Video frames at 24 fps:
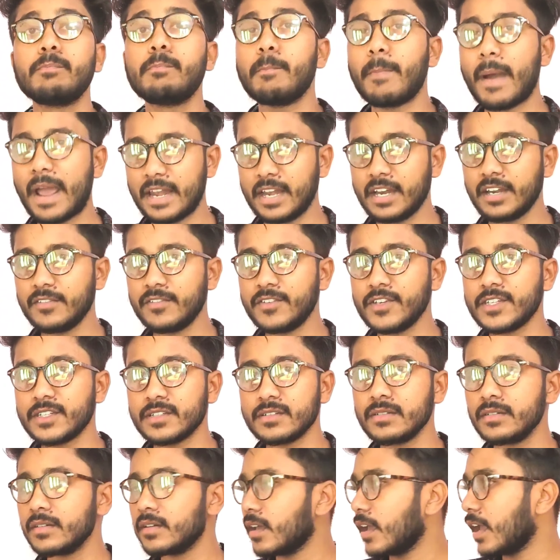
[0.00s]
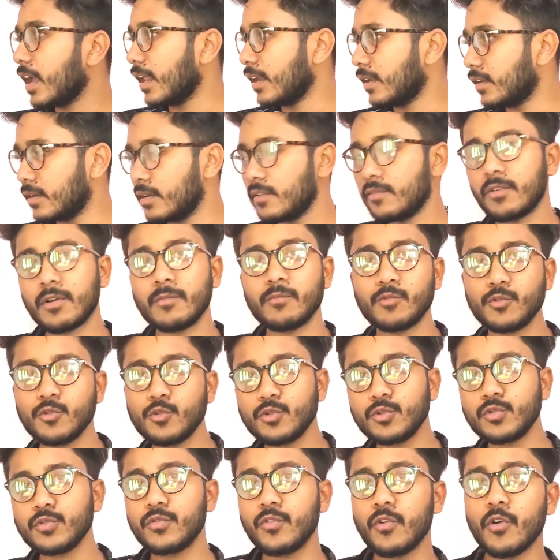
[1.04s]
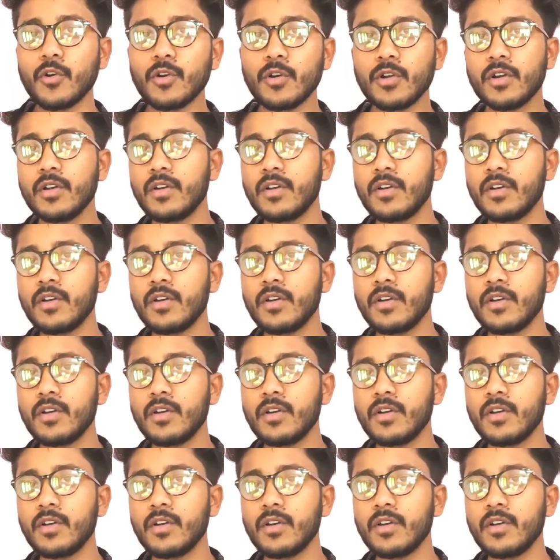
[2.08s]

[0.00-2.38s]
binary fission, and from 2 to 4,